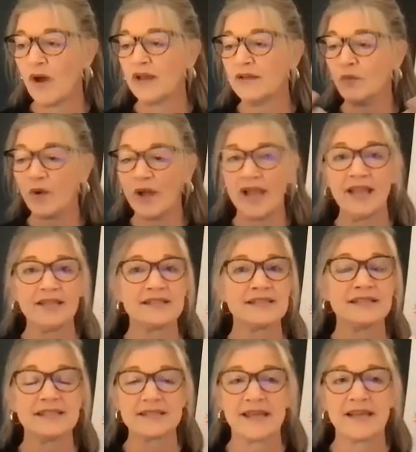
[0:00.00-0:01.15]
one way
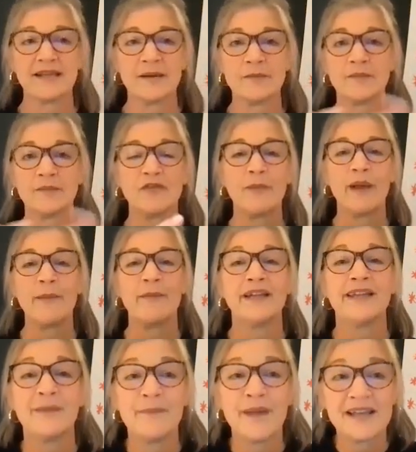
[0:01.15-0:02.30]
is to sign up for my
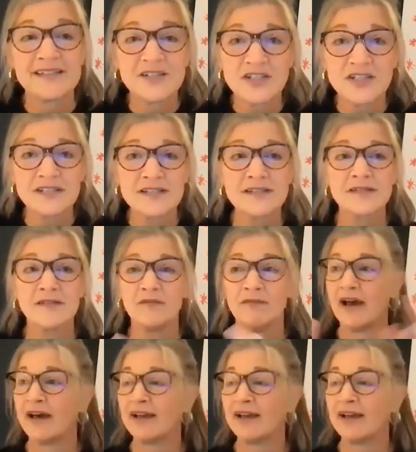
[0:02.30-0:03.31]
Monday messages.